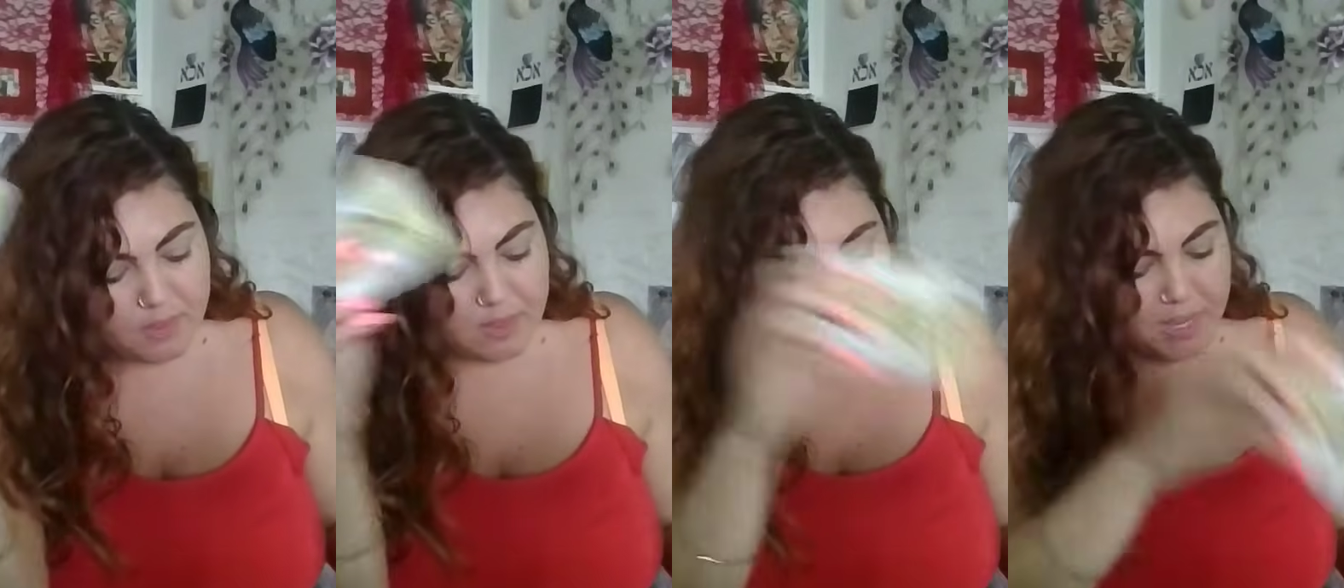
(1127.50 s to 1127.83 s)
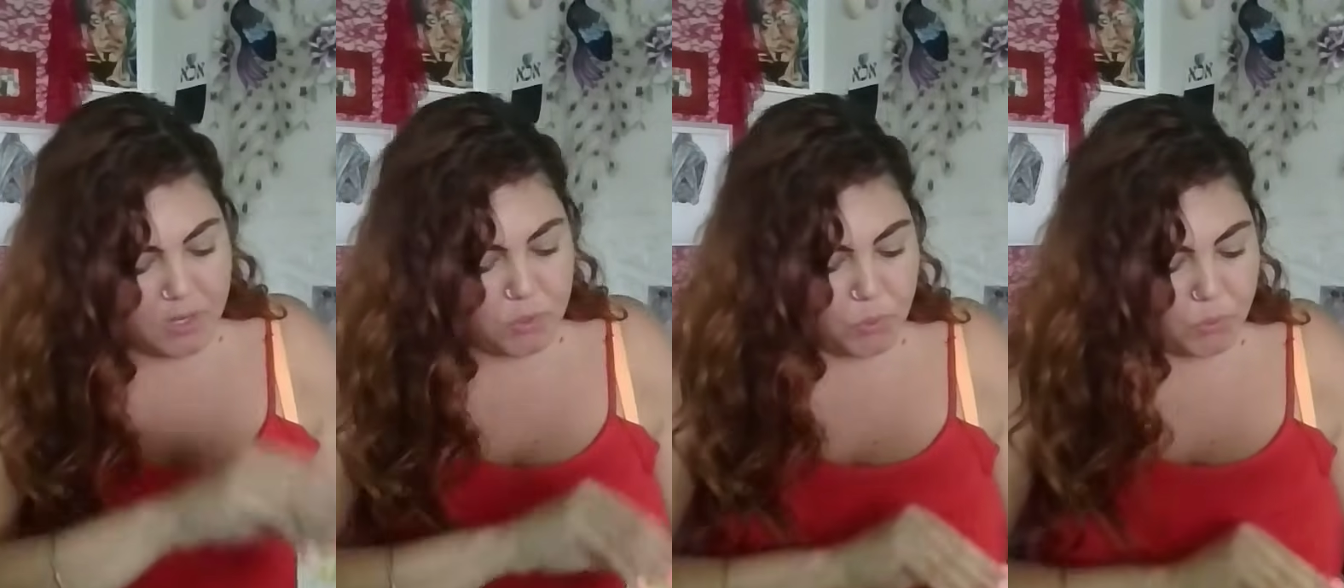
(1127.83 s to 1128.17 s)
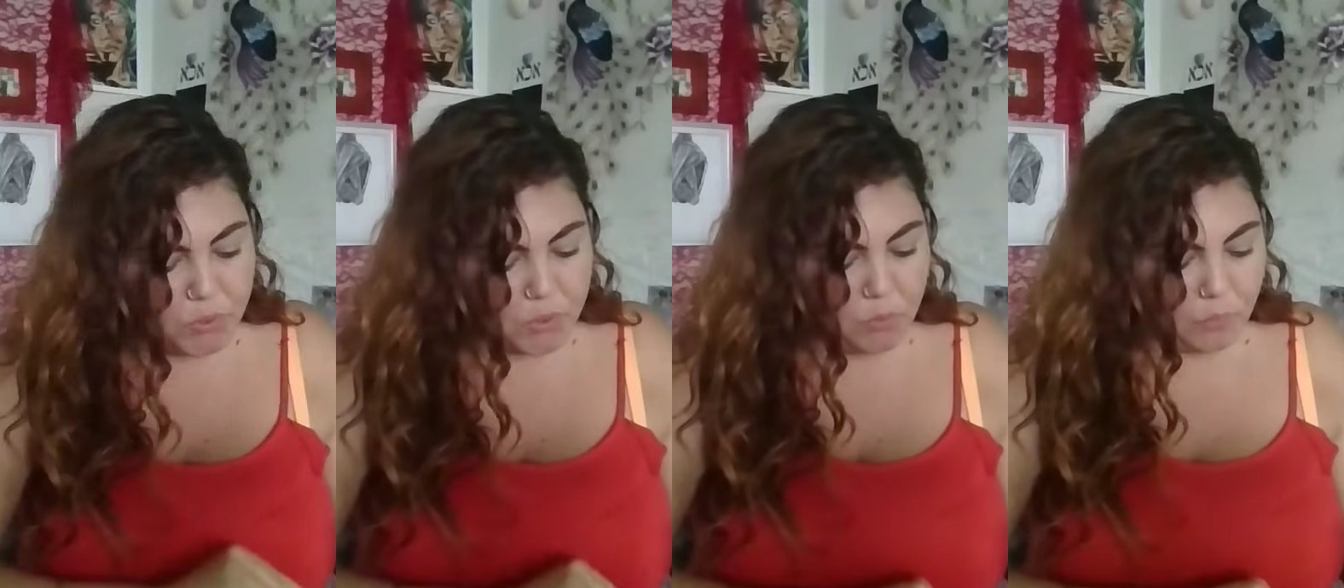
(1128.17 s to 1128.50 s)
and who
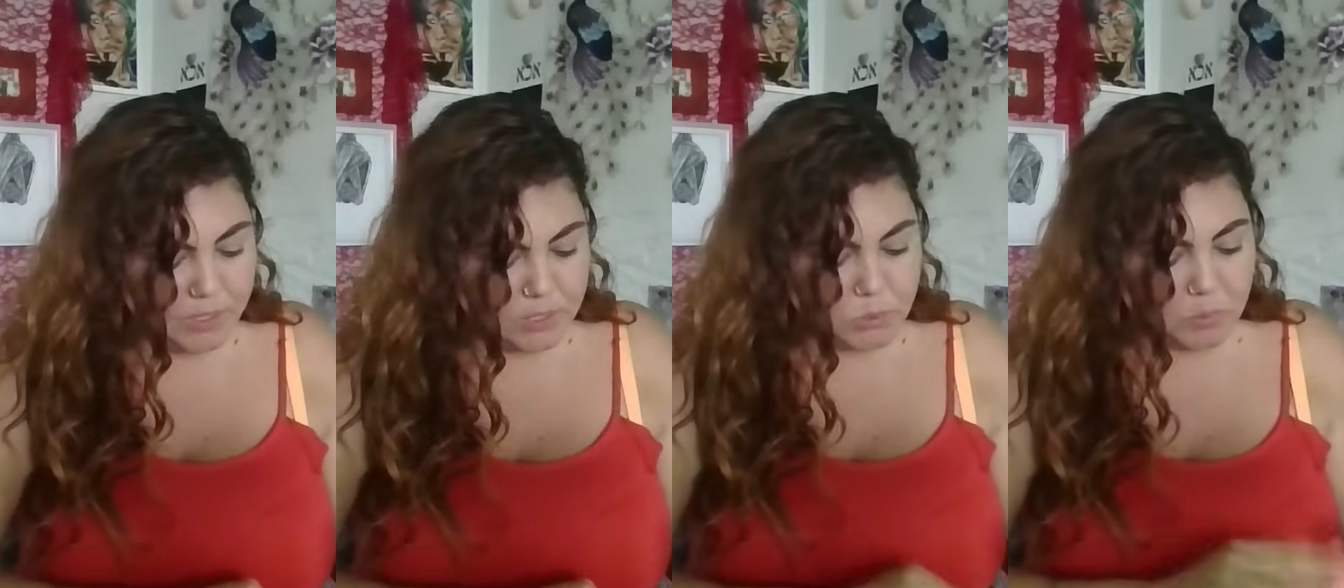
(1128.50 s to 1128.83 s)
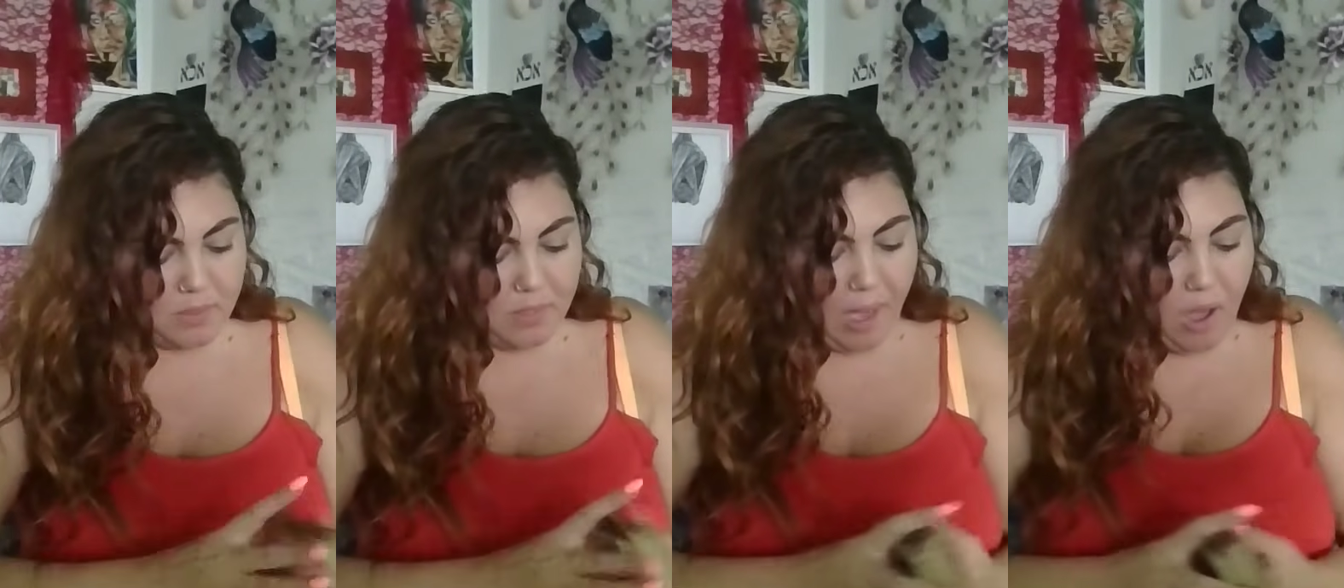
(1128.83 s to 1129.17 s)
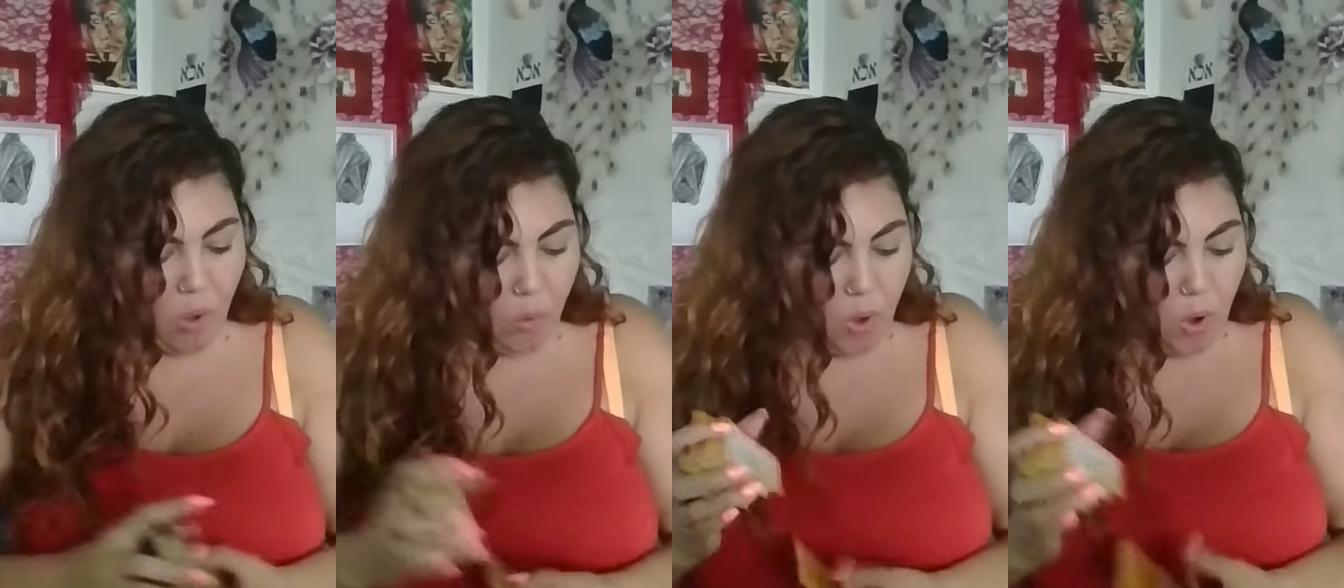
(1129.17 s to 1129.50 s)
you're going to
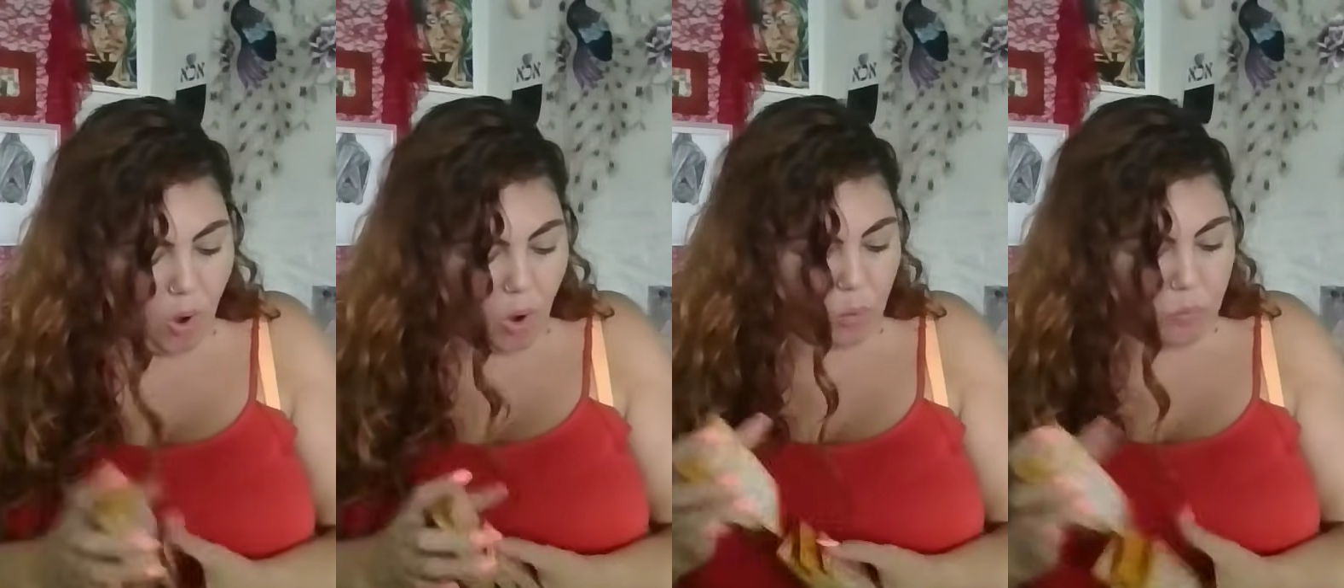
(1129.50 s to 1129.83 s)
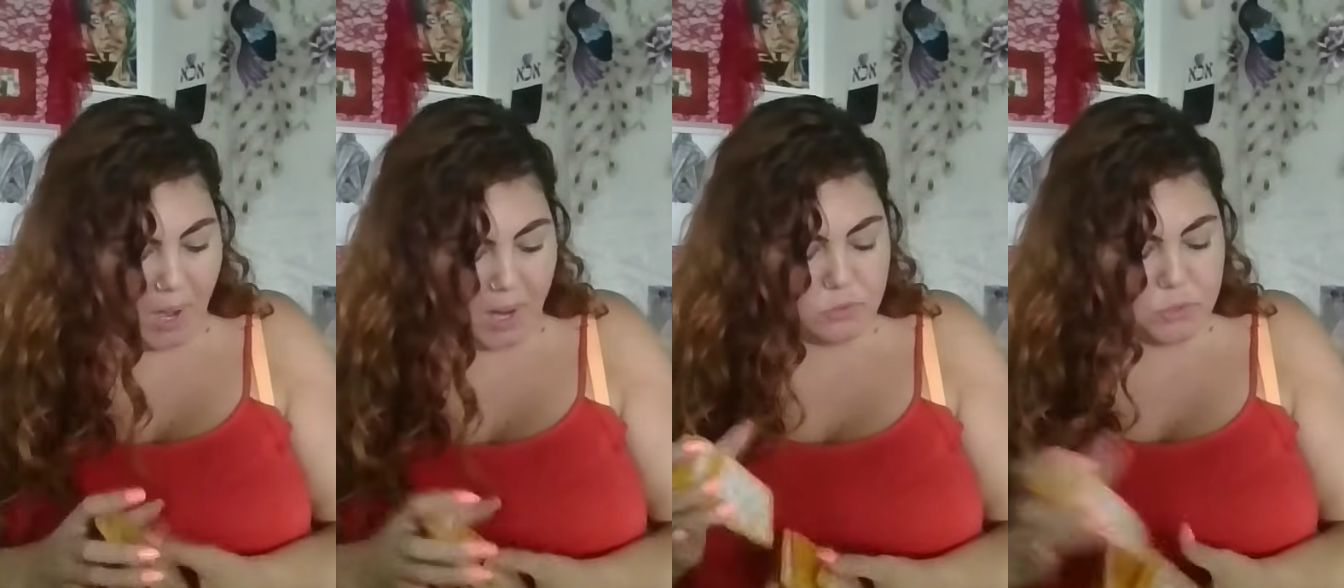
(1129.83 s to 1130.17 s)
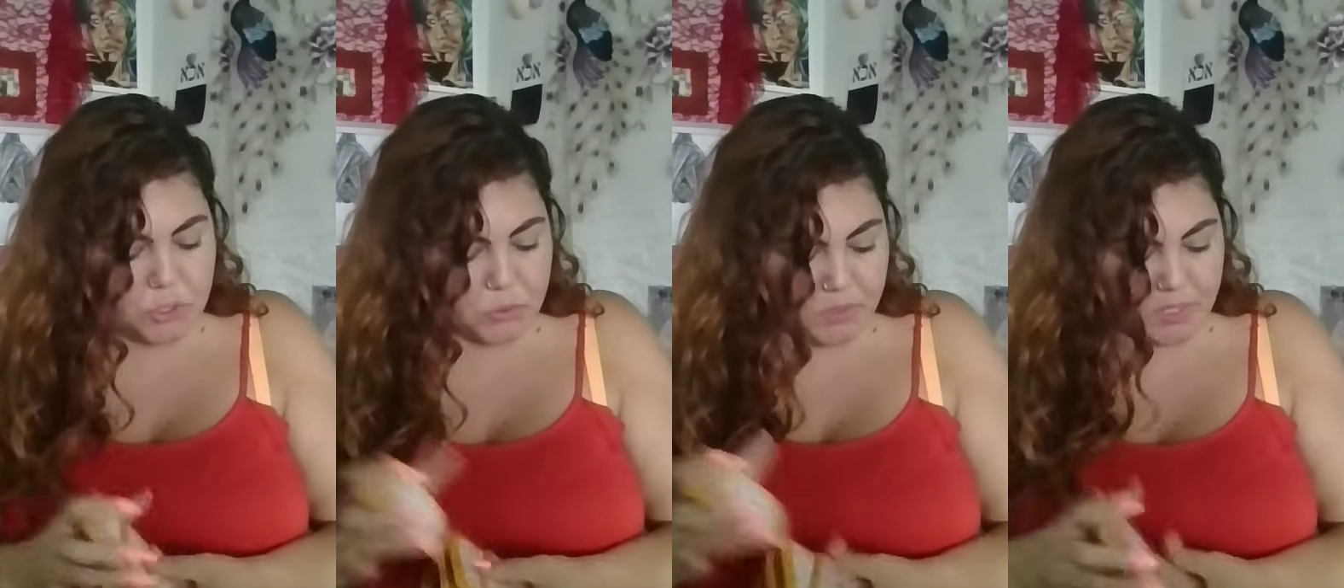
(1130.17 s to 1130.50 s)
allow around
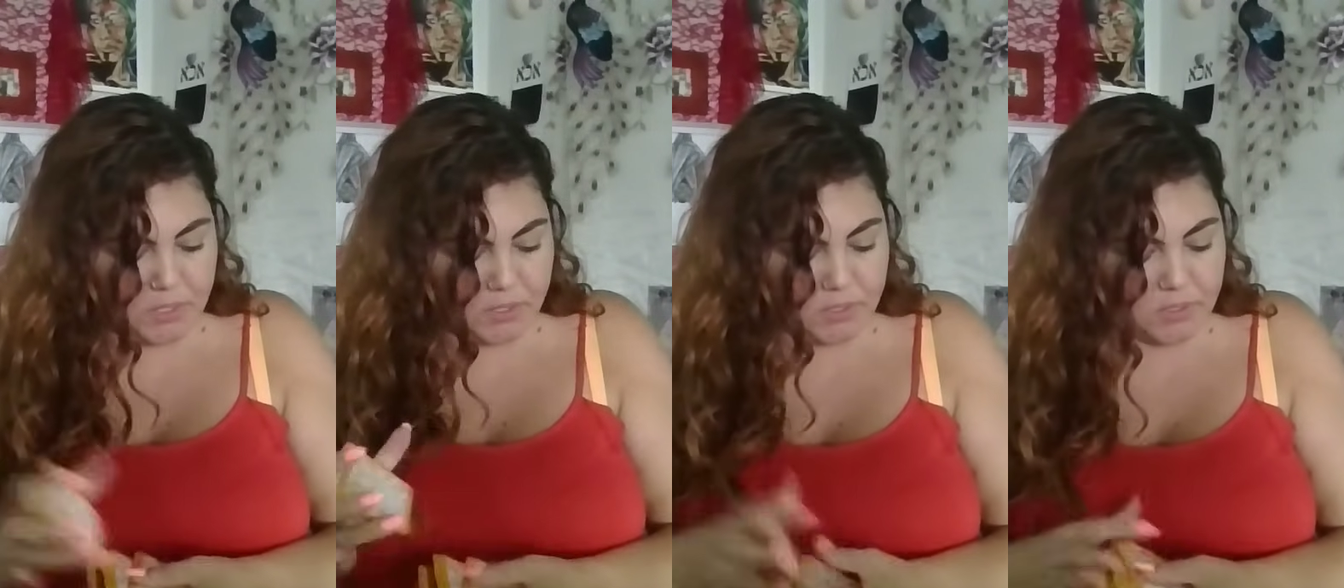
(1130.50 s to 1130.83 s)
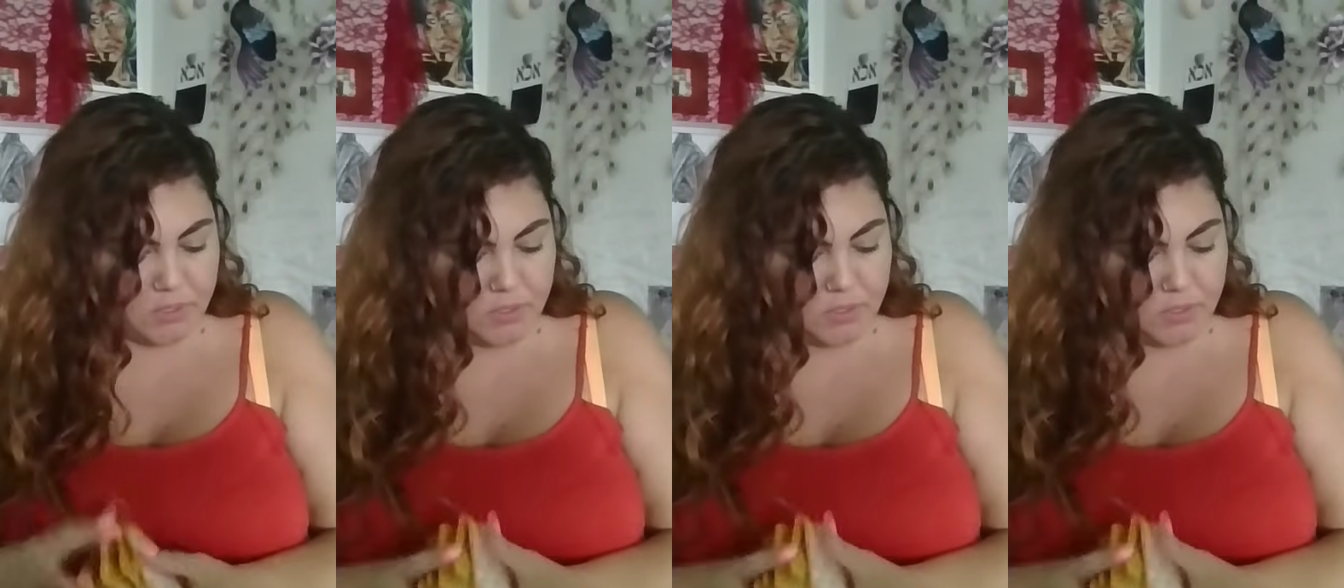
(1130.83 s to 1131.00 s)
you here.